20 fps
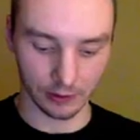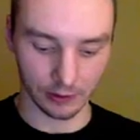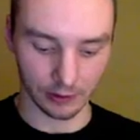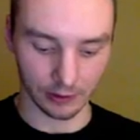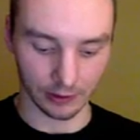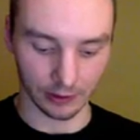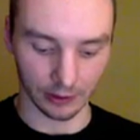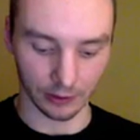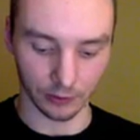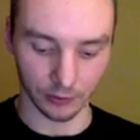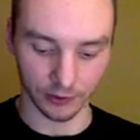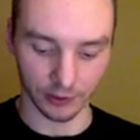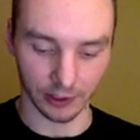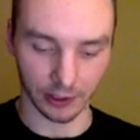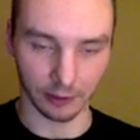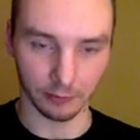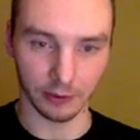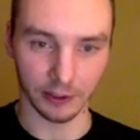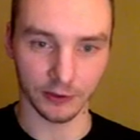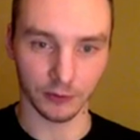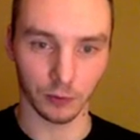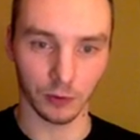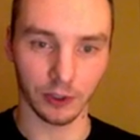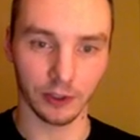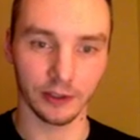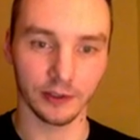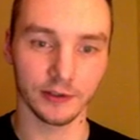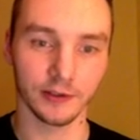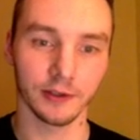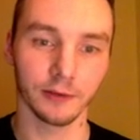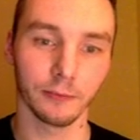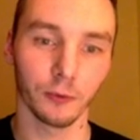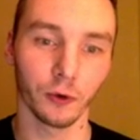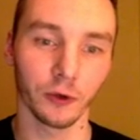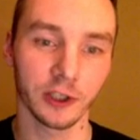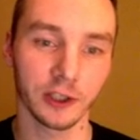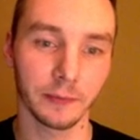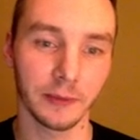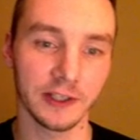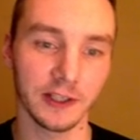or i equals i plus 1 is the more
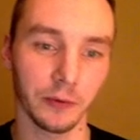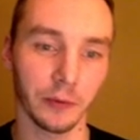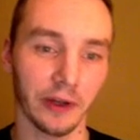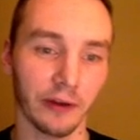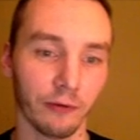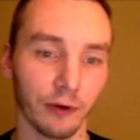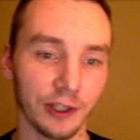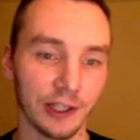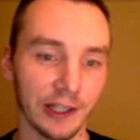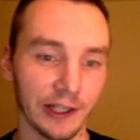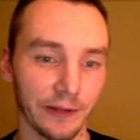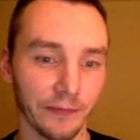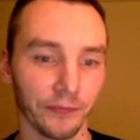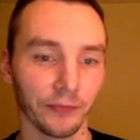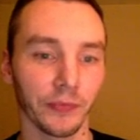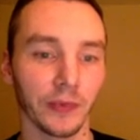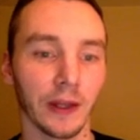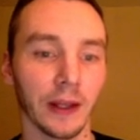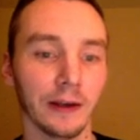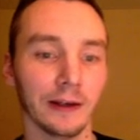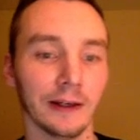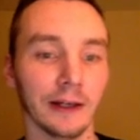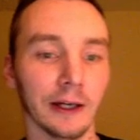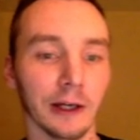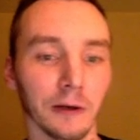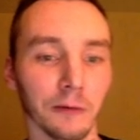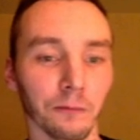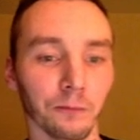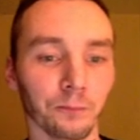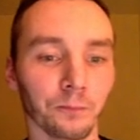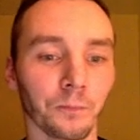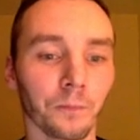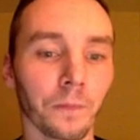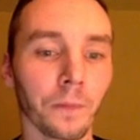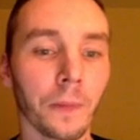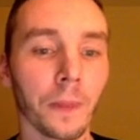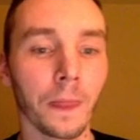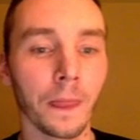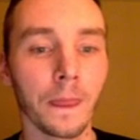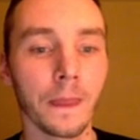explicit way of writing that. Um,
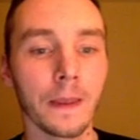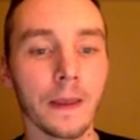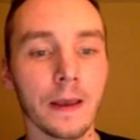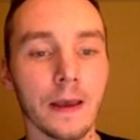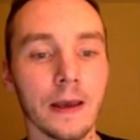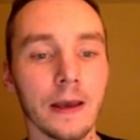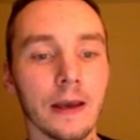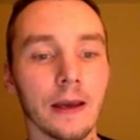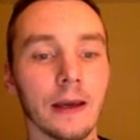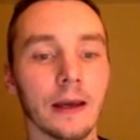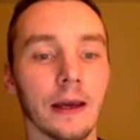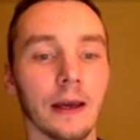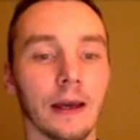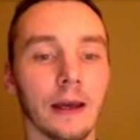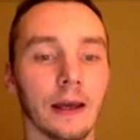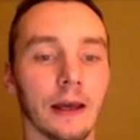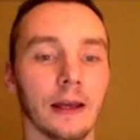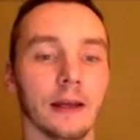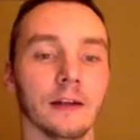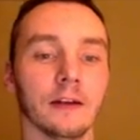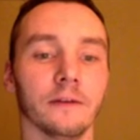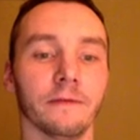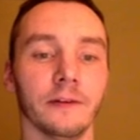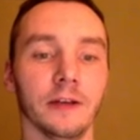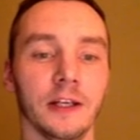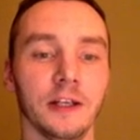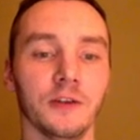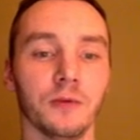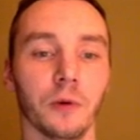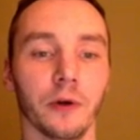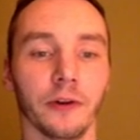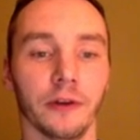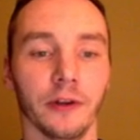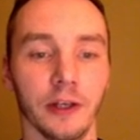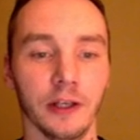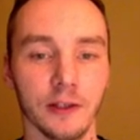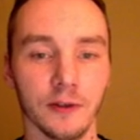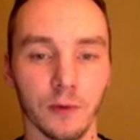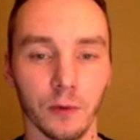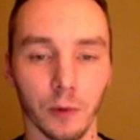and for each one of
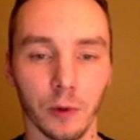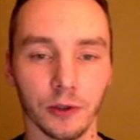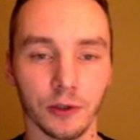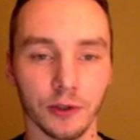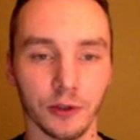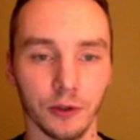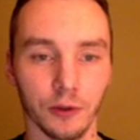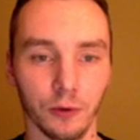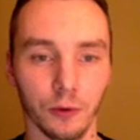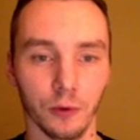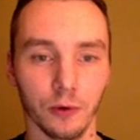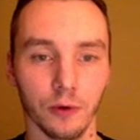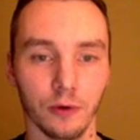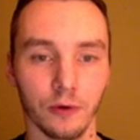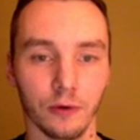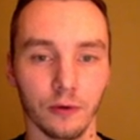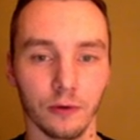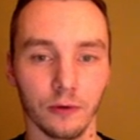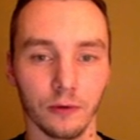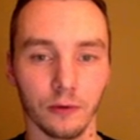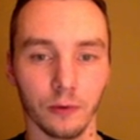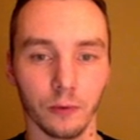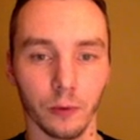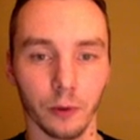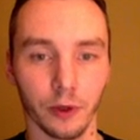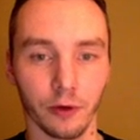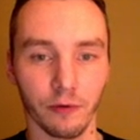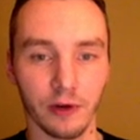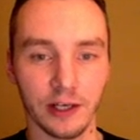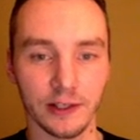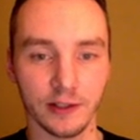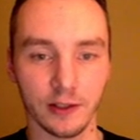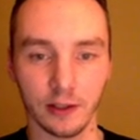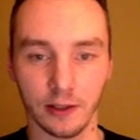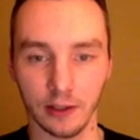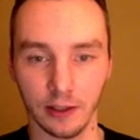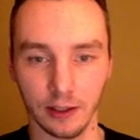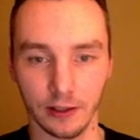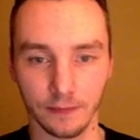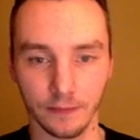these, we want to we want to write
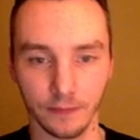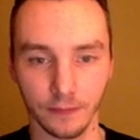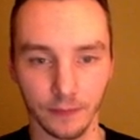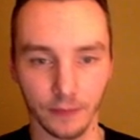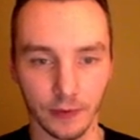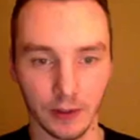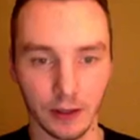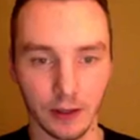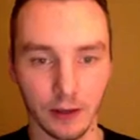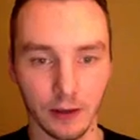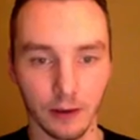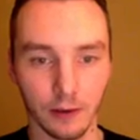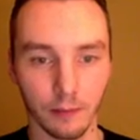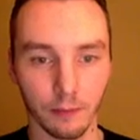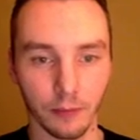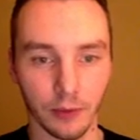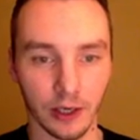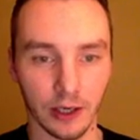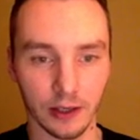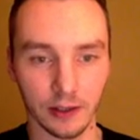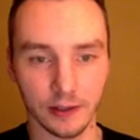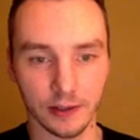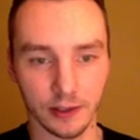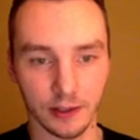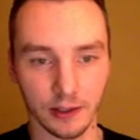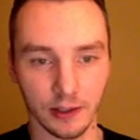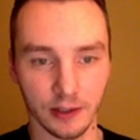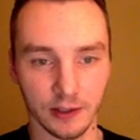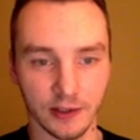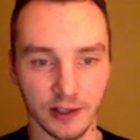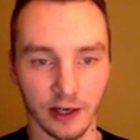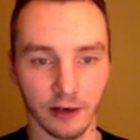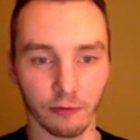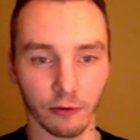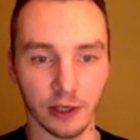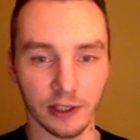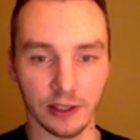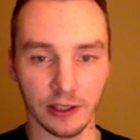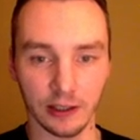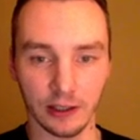something but instead of
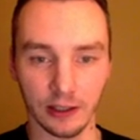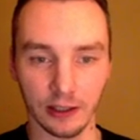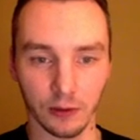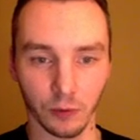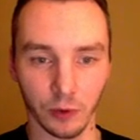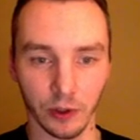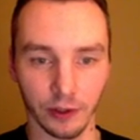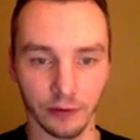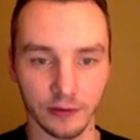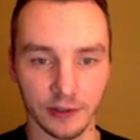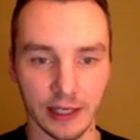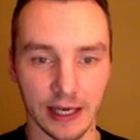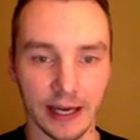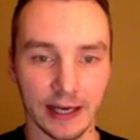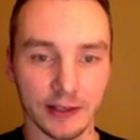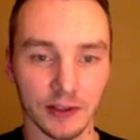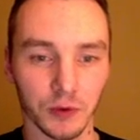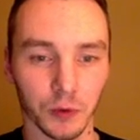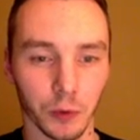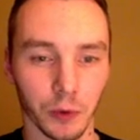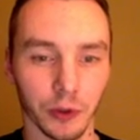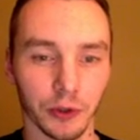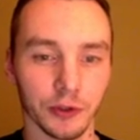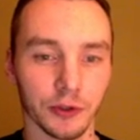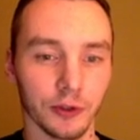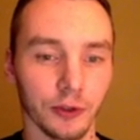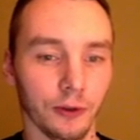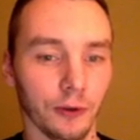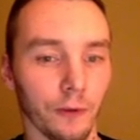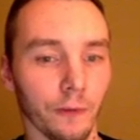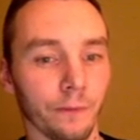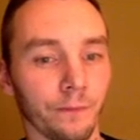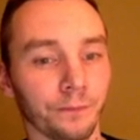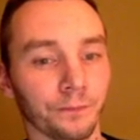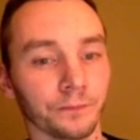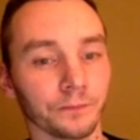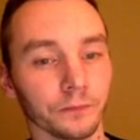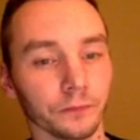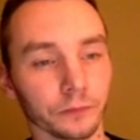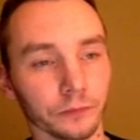writing like a word of text, we want to,
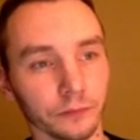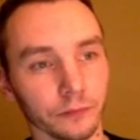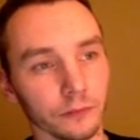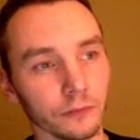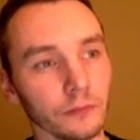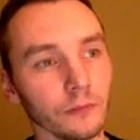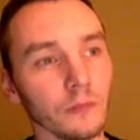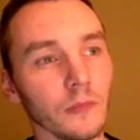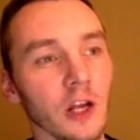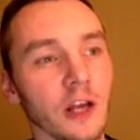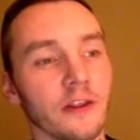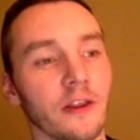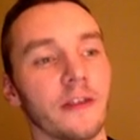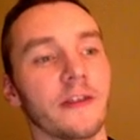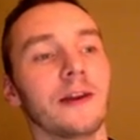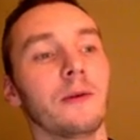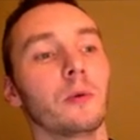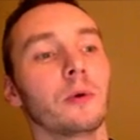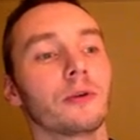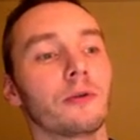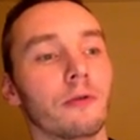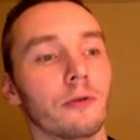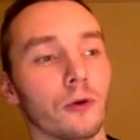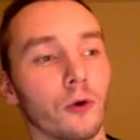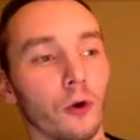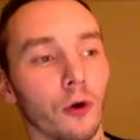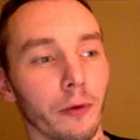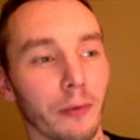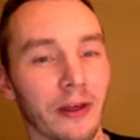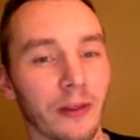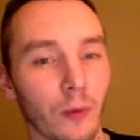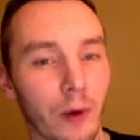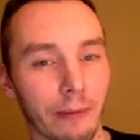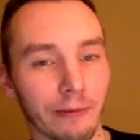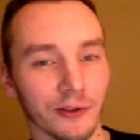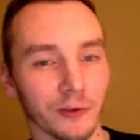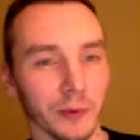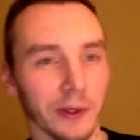the thing we want to record about the weapons we